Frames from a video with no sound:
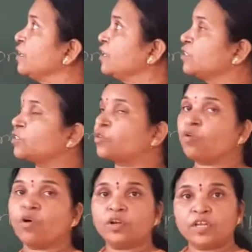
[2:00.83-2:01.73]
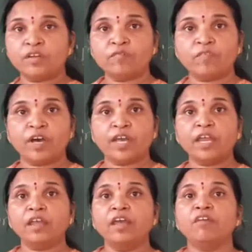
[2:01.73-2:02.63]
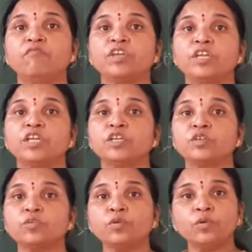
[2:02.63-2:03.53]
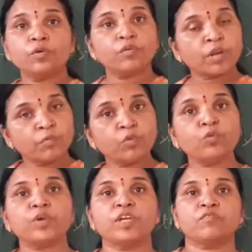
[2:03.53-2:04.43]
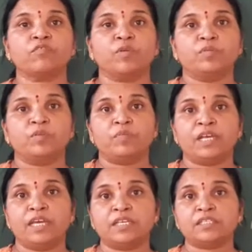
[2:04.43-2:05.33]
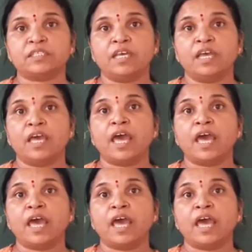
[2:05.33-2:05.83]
is caught in fire, we need to remove it from the place